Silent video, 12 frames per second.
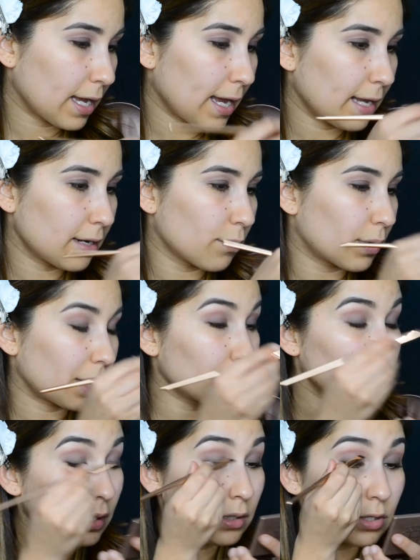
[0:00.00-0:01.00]
And what I'm
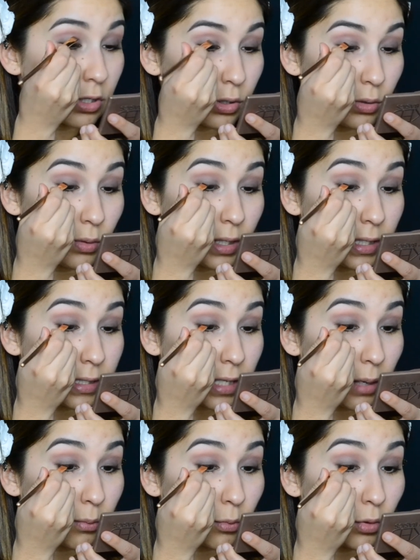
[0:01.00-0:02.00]
gonna do is
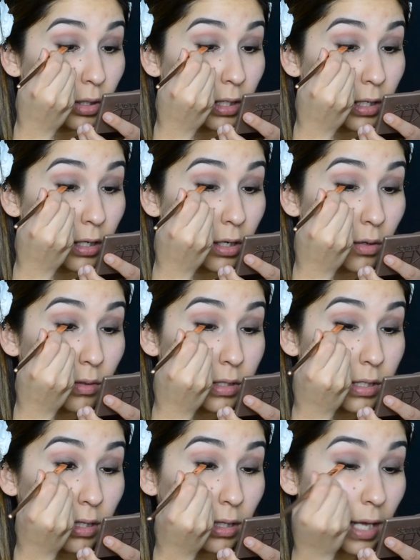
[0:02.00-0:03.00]
I'm really gonna go
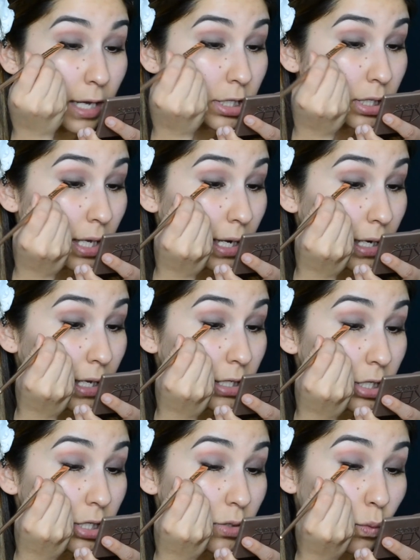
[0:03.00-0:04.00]
into the lash line and
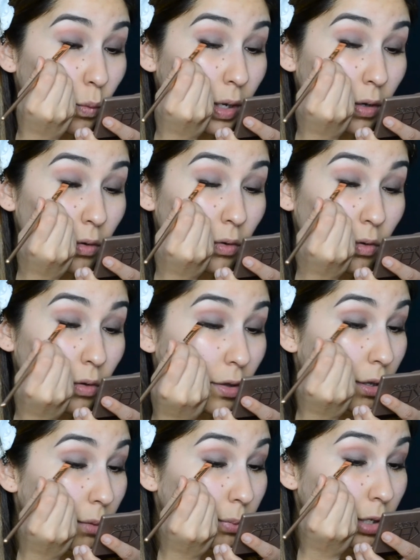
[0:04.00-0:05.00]
just wiggle
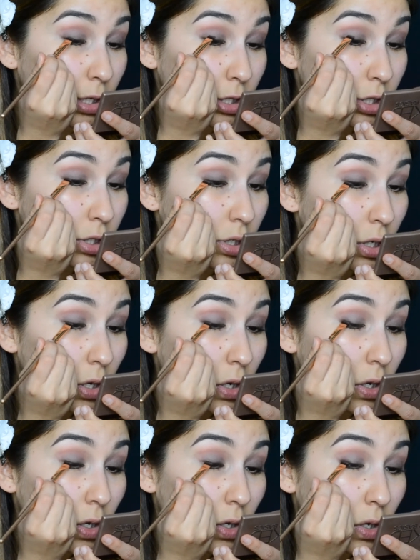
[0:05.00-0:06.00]
brush
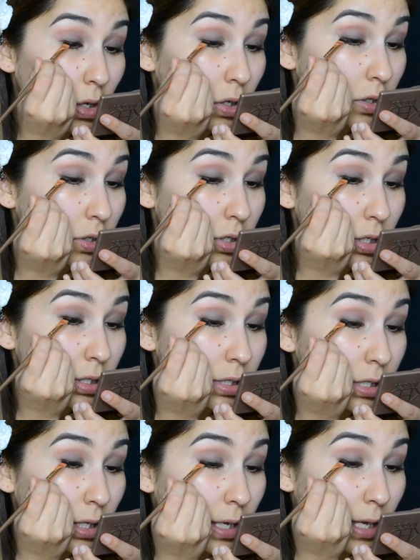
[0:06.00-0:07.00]
just
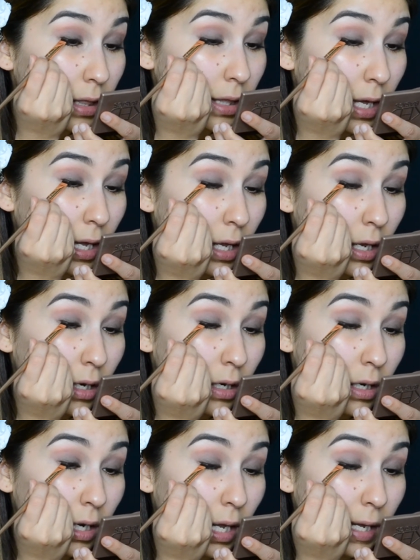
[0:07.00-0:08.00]
to get that
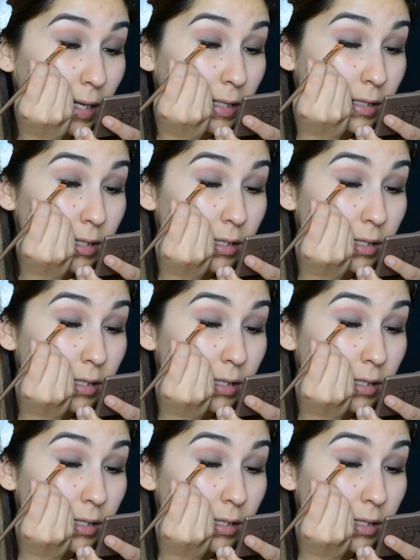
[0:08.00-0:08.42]
nice